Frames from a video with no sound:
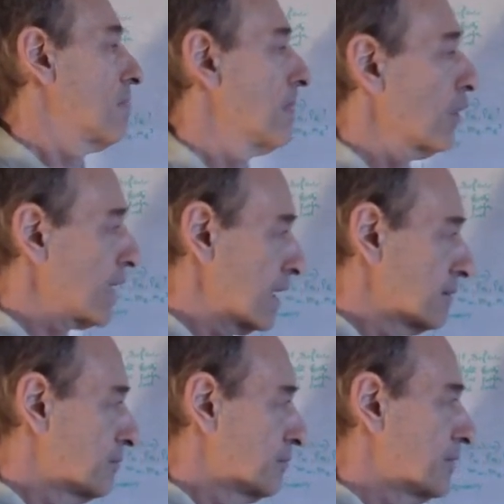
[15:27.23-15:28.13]
Okay,
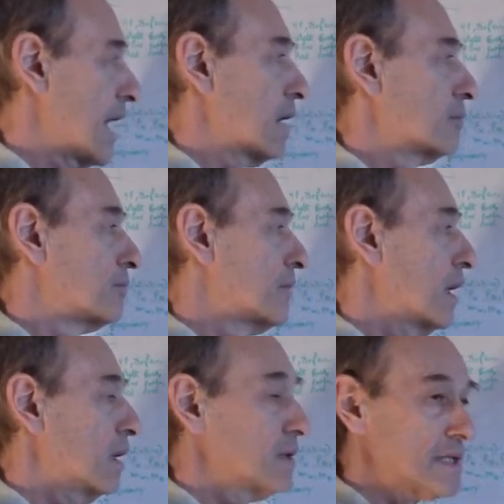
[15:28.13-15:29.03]
now
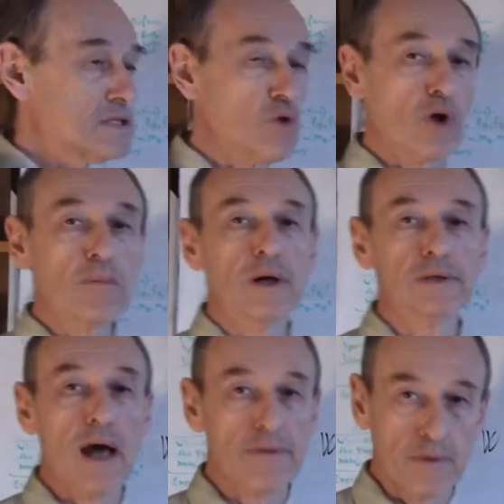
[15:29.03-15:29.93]
let's talk
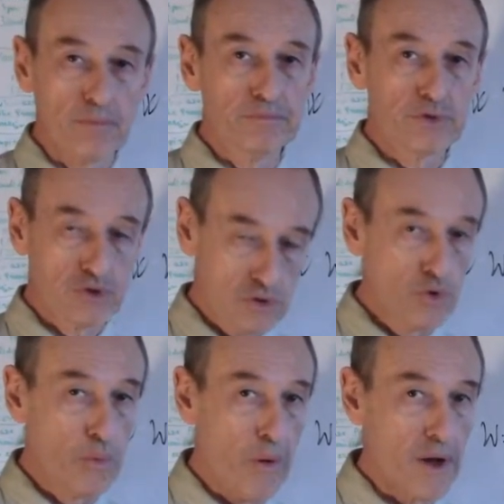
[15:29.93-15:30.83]
about other
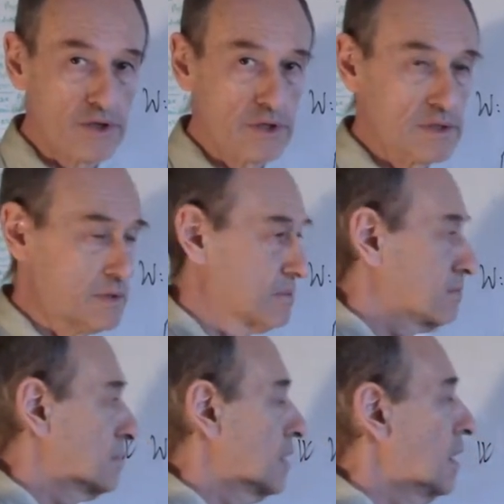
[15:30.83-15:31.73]
two parties.
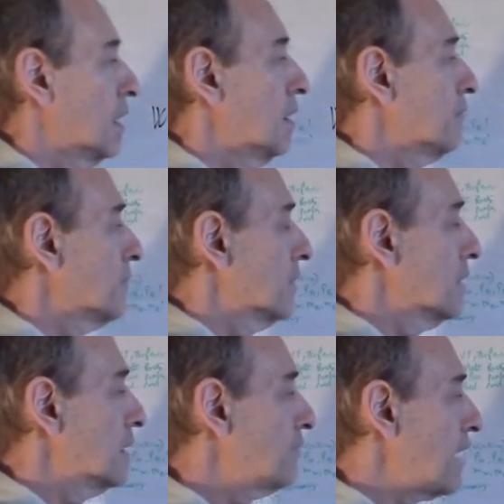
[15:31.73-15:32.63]

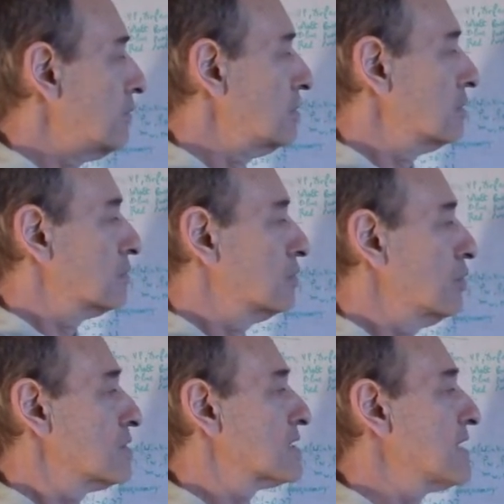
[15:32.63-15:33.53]
If I will
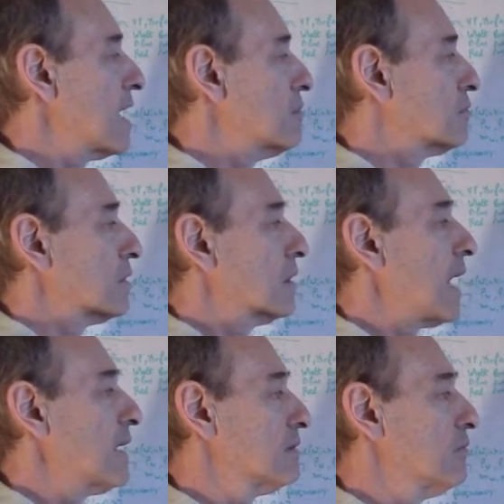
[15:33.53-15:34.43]
do the same
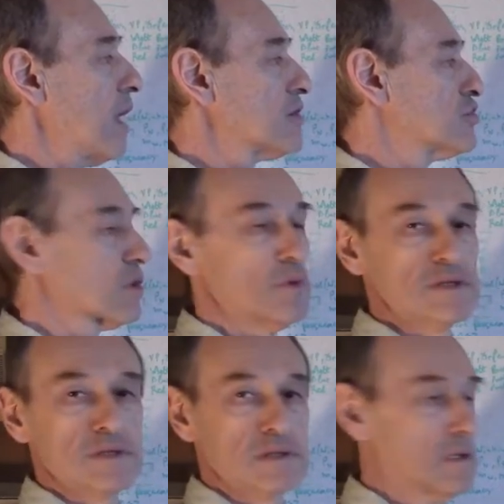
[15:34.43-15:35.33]
kind of logic
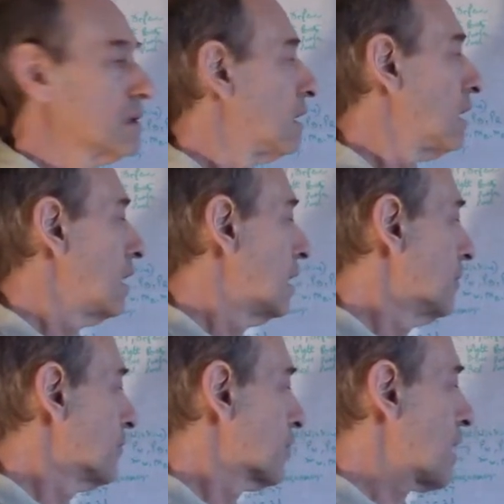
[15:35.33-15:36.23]
with
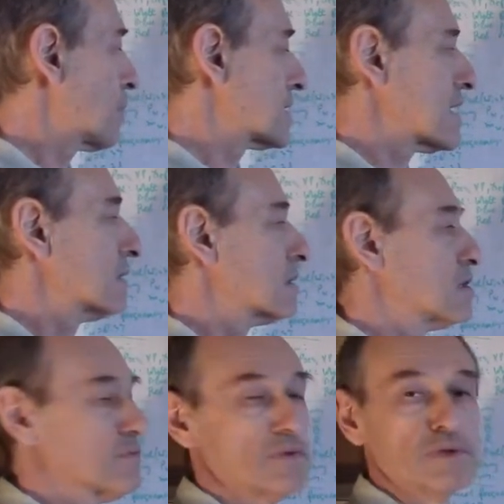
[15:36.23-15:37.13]
uh,
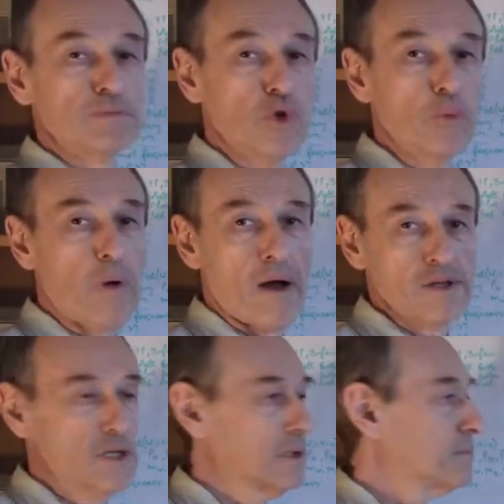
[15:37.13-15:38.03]
representatives of the Blue
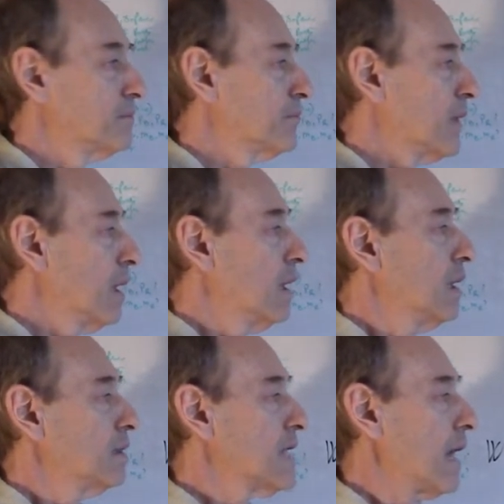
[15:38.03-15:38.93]
Party,
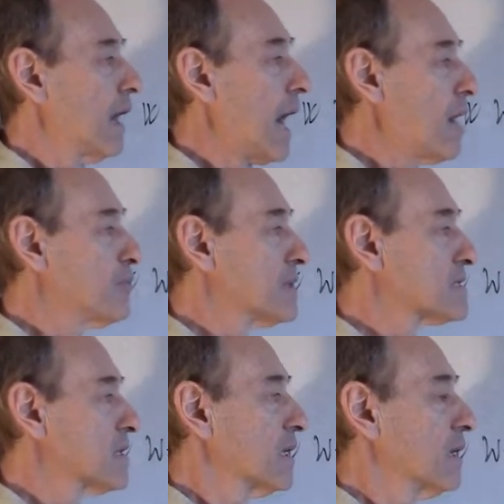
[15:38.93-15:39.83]
now,
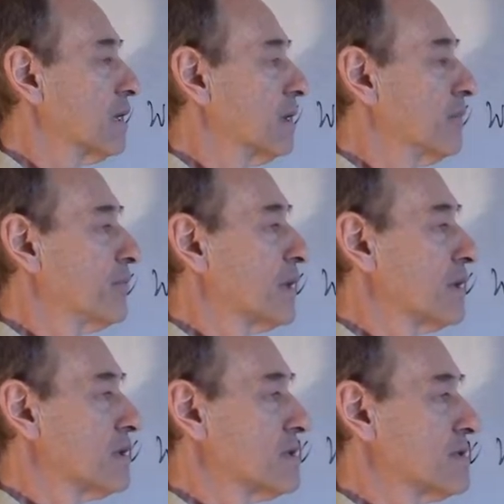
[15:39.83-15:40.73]
obviously,
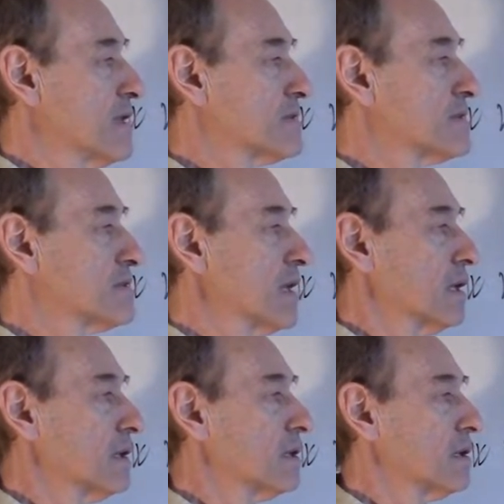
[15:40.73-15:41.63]
this
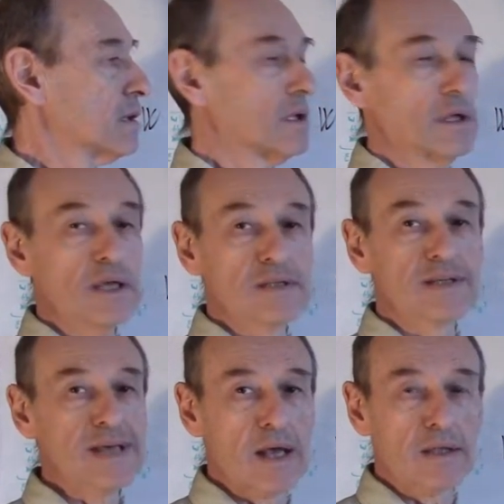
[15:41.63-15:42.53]
thing is
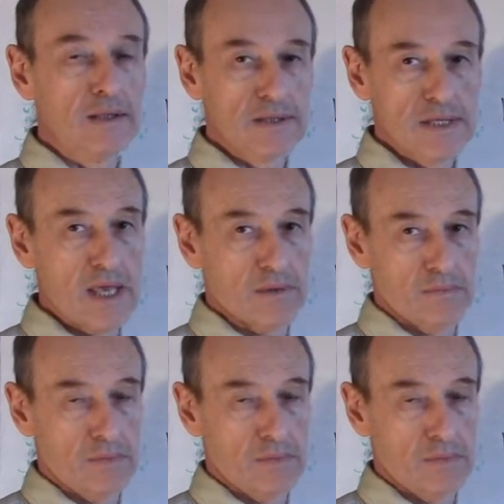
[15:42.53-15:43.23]
exactly the same